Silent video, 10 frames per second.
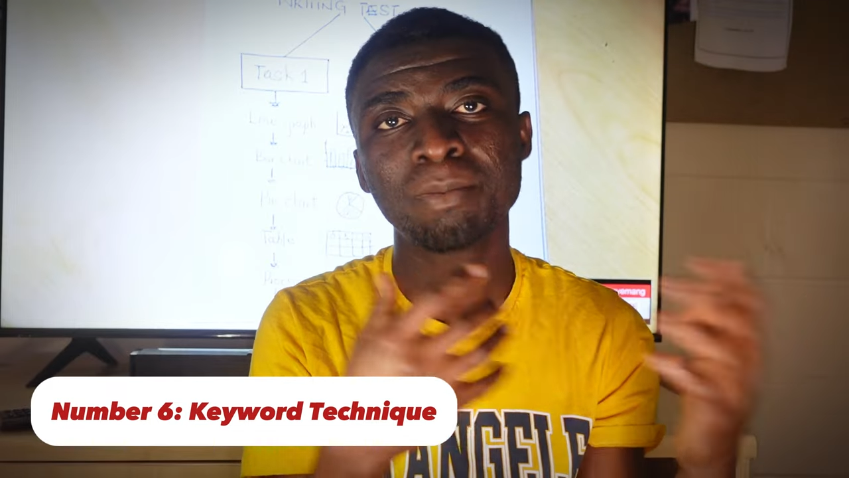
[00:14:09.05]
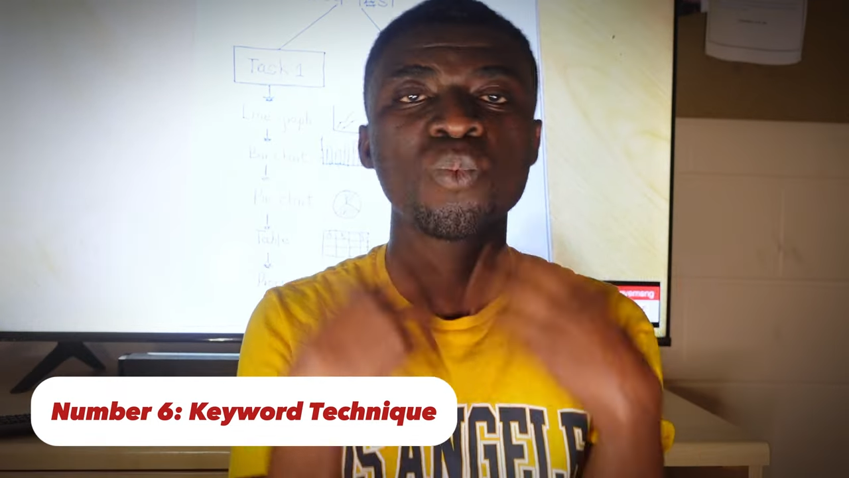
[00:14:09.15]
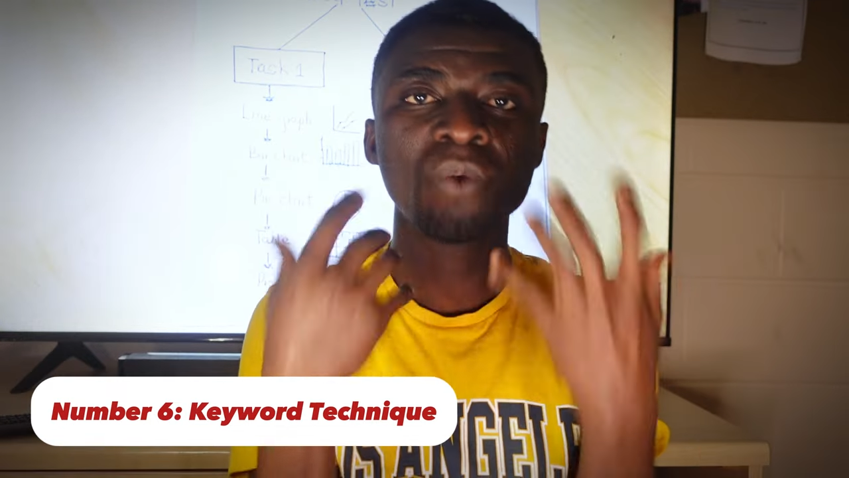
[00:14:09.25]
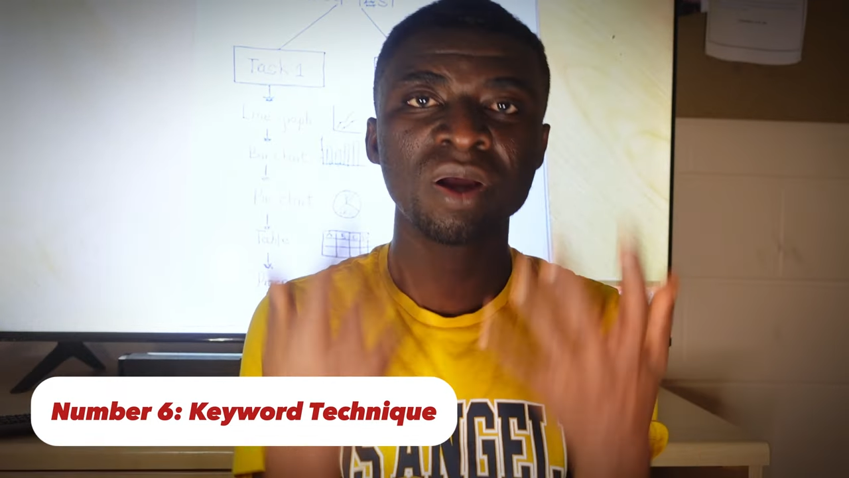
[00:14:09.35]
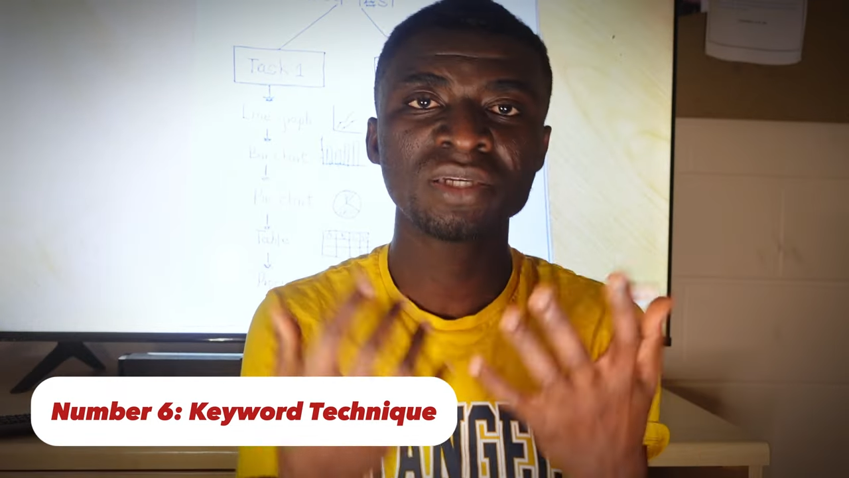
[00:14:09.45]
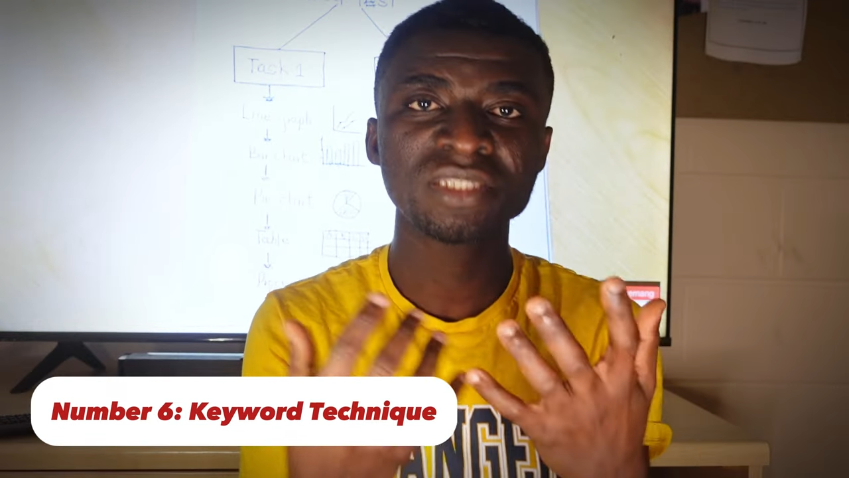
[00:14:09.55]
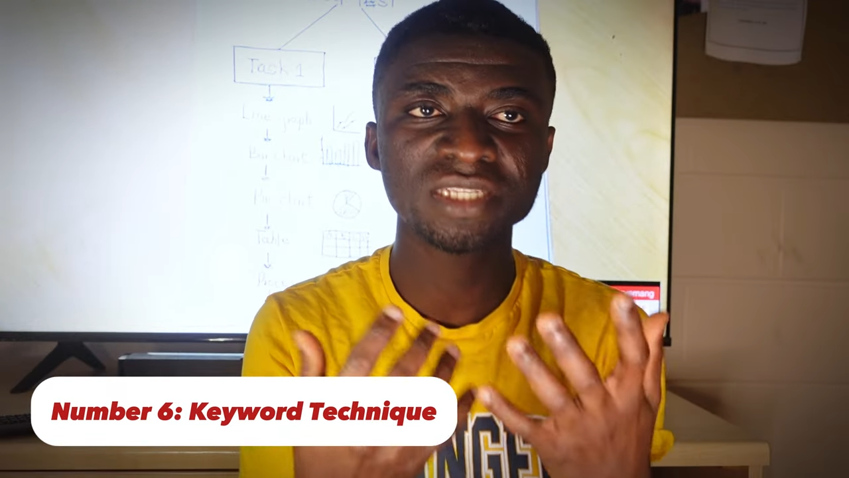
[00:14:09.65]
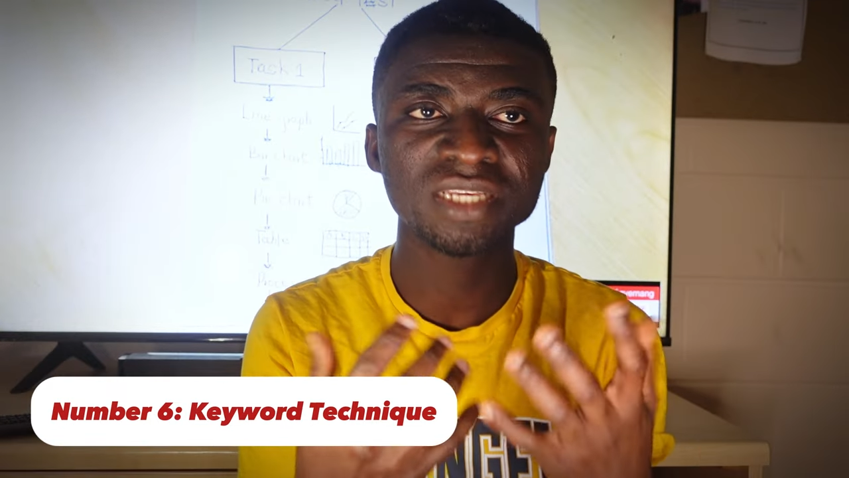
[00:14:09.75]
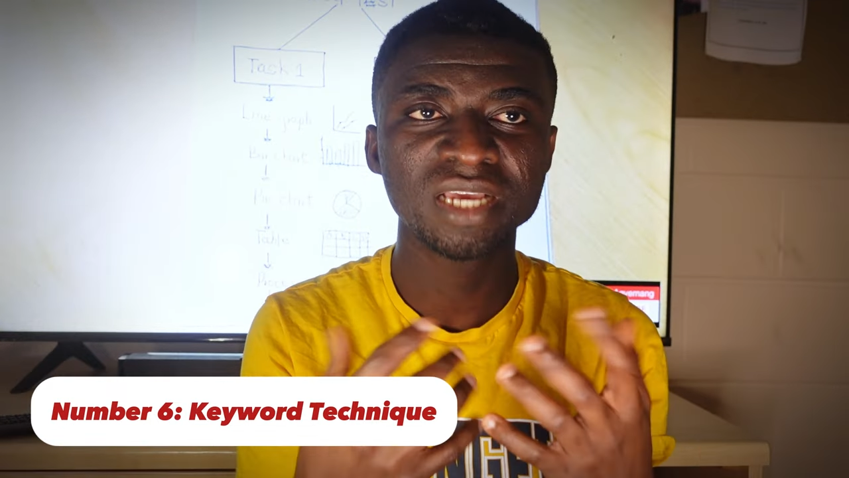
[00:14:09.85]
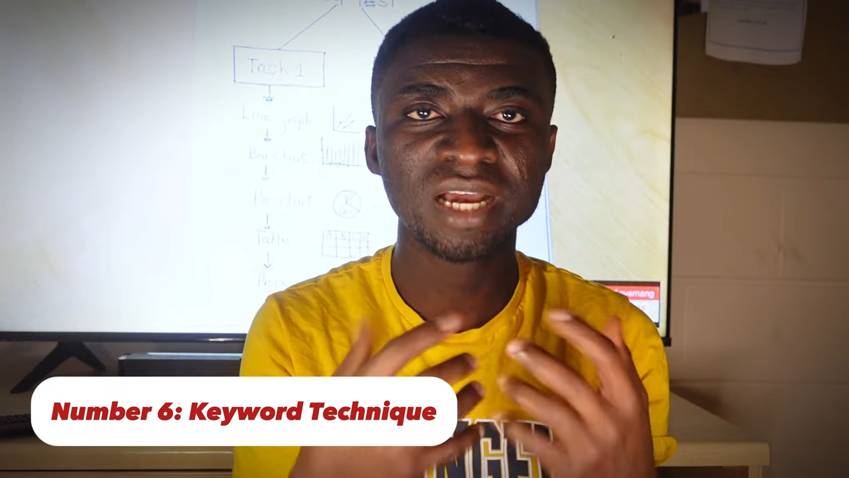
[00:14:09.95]
once
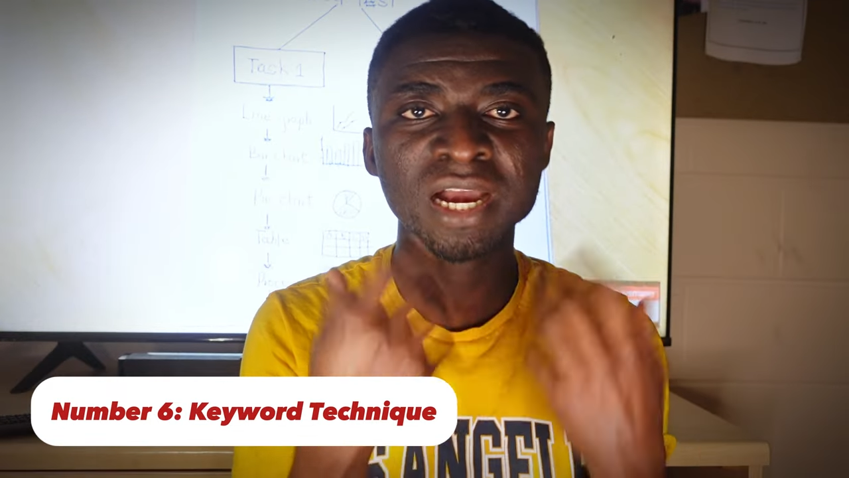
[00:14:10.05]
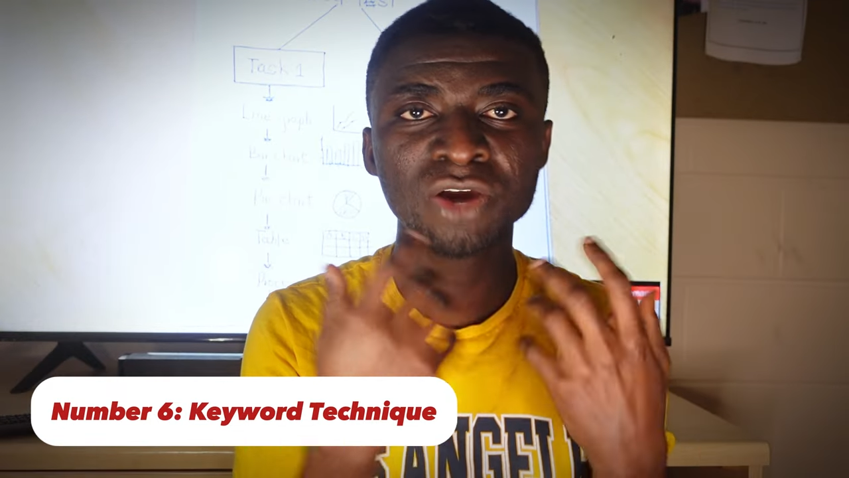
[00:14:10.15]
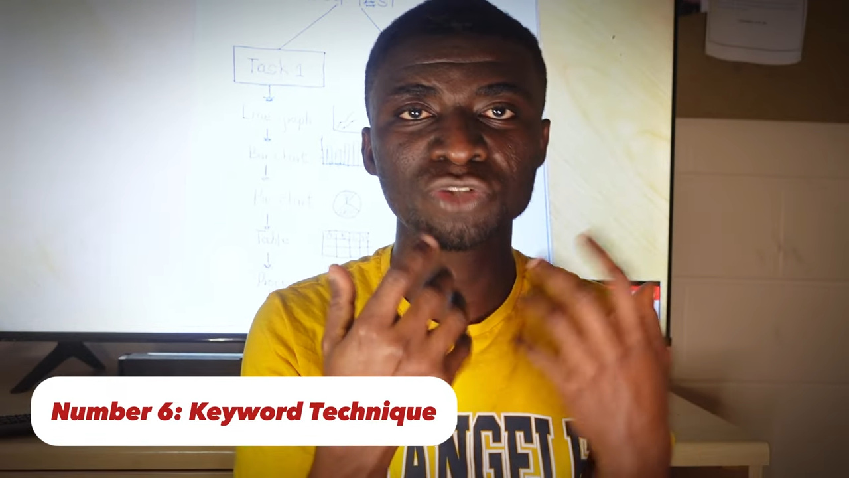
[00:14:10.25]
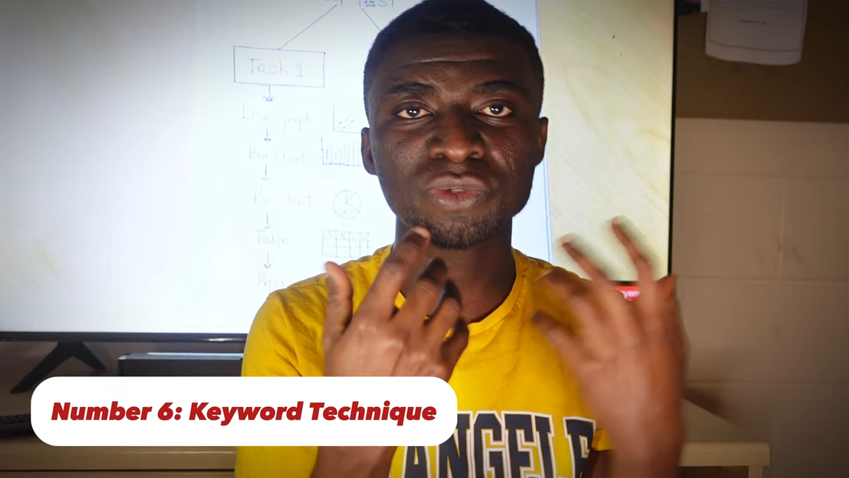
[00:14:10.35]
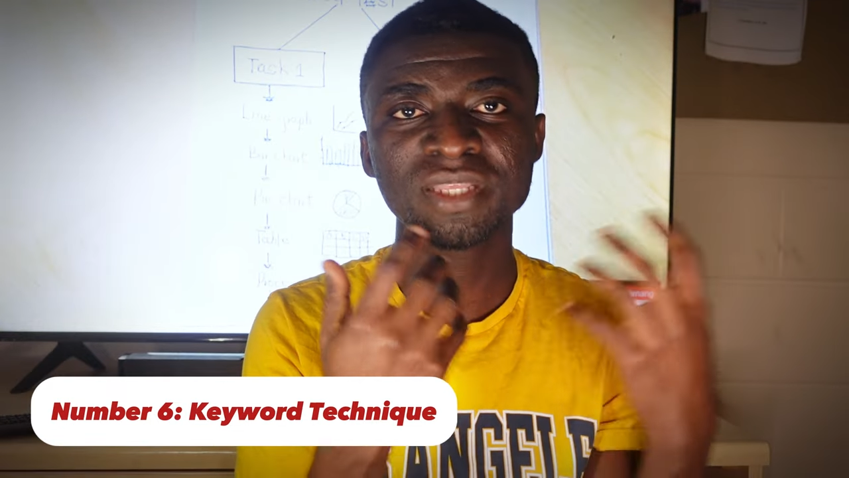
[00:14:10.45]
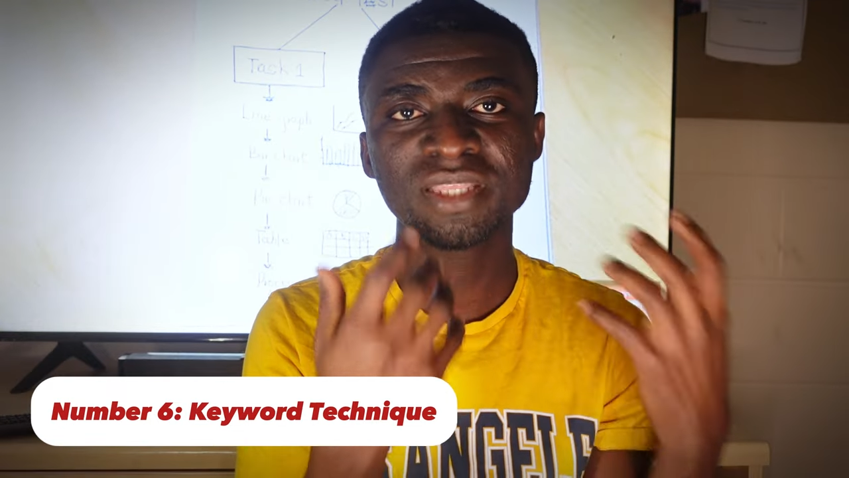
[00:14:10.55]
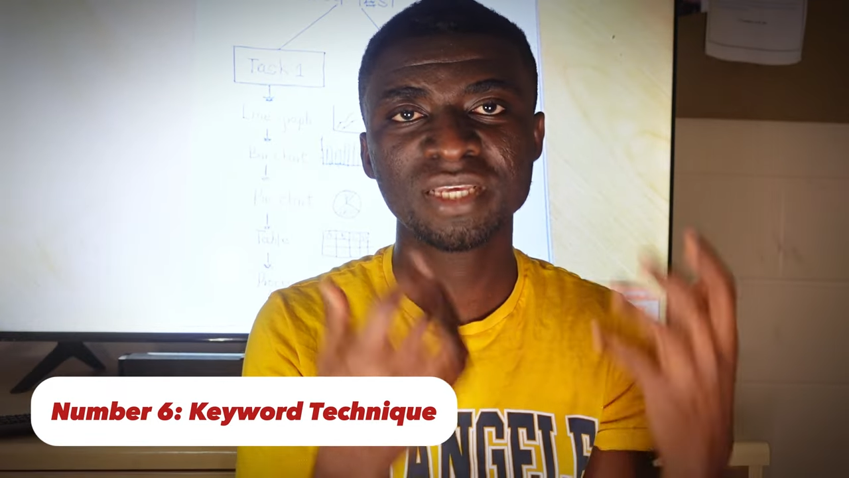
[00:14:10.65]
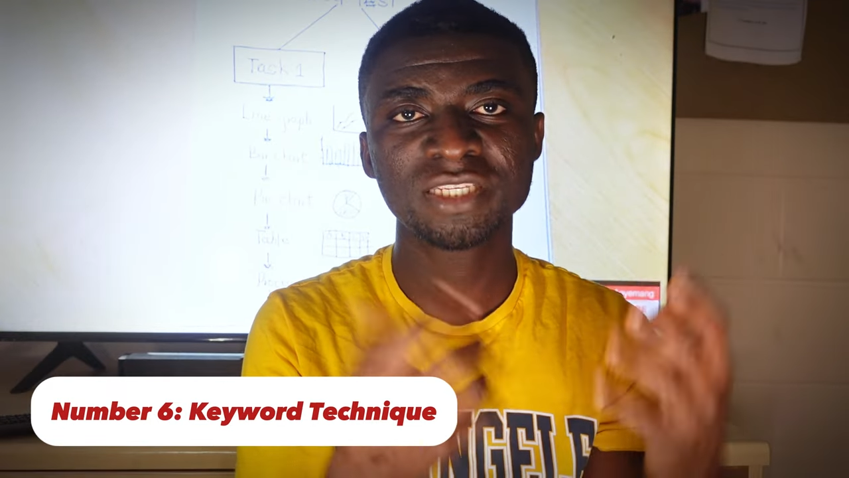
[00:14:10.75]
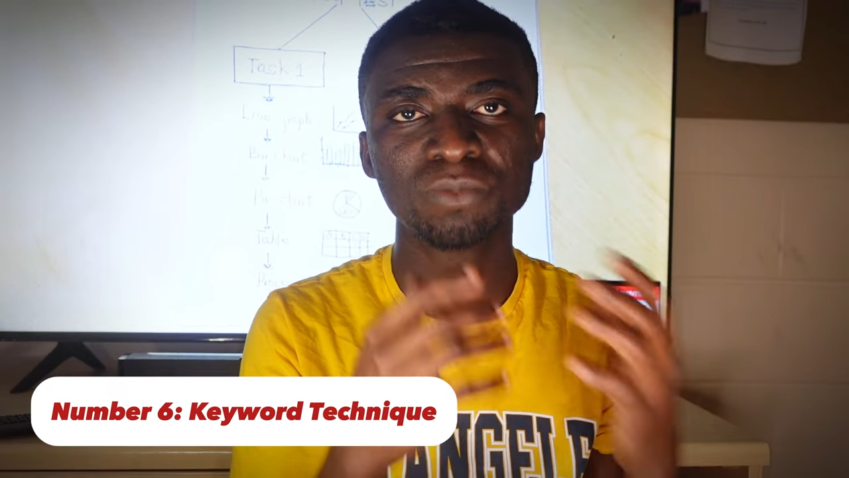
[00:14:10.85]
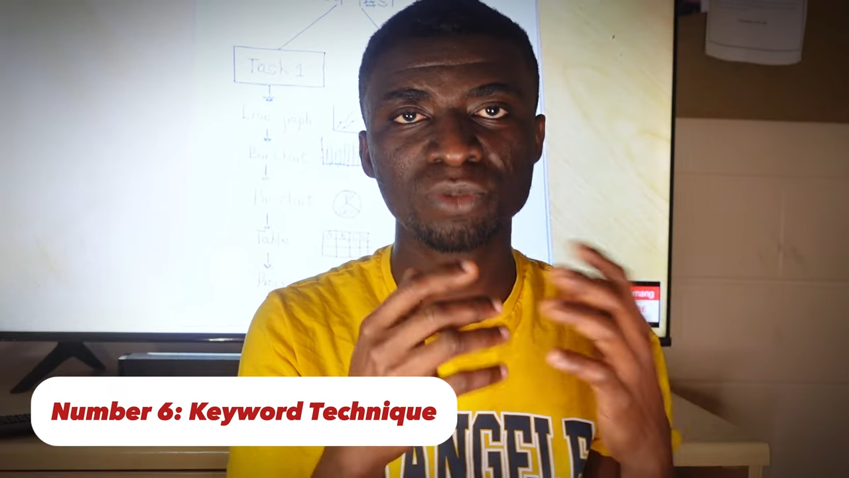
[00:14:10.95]
the IELTS reading
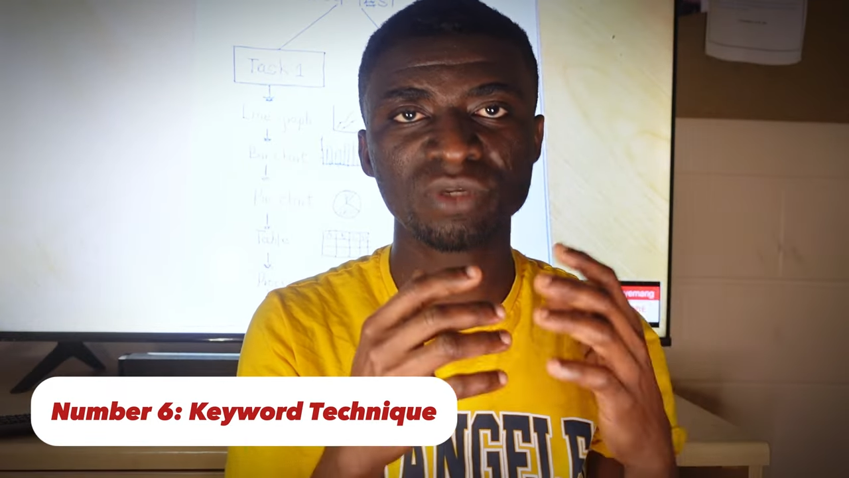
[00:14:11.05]
test is put